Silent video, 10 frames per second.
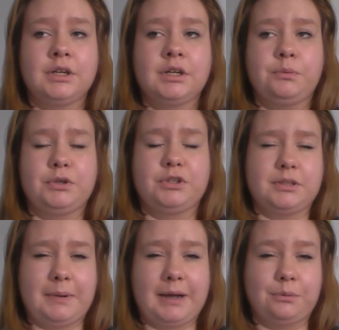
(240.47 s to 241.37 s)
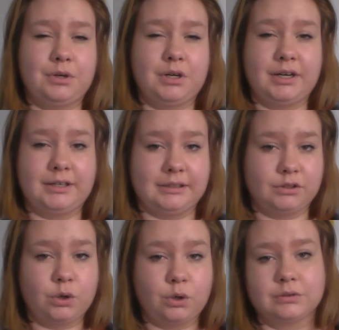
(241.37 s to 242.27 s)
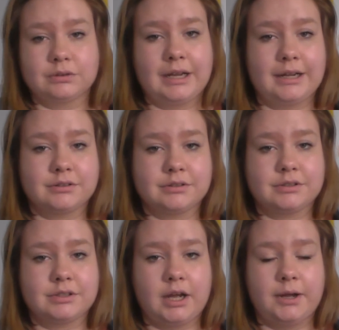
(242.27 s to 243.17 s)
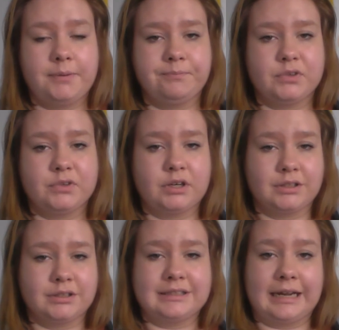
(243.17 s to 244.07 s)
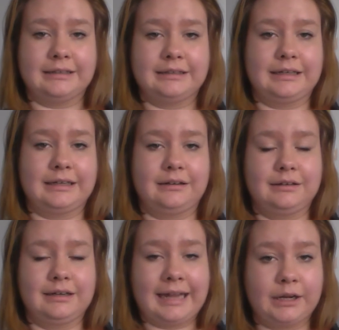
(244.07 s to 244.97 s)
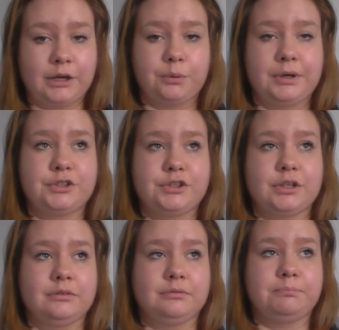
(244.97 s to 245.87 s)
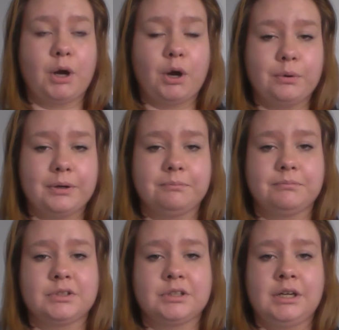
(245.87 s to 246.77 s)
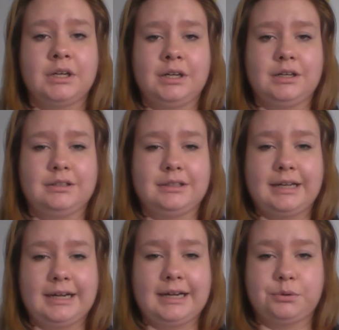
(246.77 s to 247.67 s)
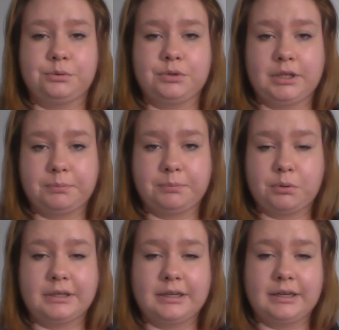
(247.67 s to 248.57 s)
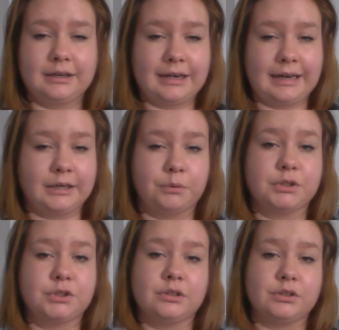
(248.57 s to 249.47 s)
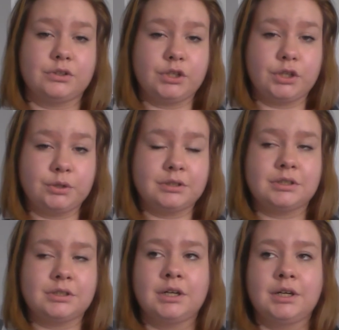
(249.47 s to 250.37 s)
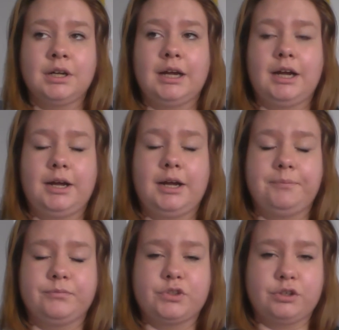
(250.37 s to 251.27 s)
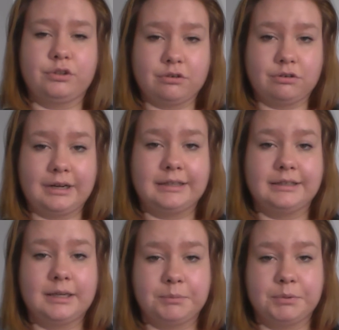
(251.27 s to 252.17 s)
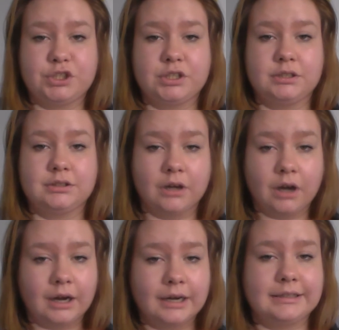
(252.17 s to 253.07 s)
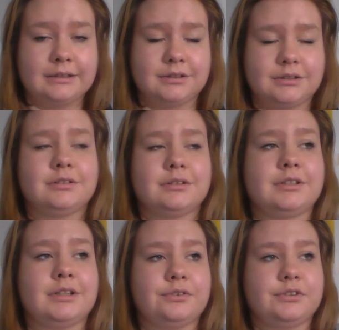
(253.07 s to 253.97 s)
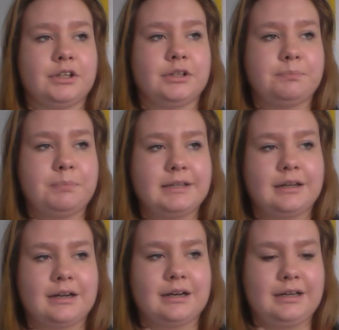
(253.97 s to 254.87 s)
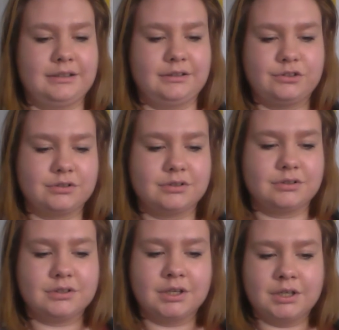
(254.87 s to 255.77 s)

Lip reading: which is about learning context and understanding language and poems, and how like poetic language is used to create images and ideas and stuff. So it's basically just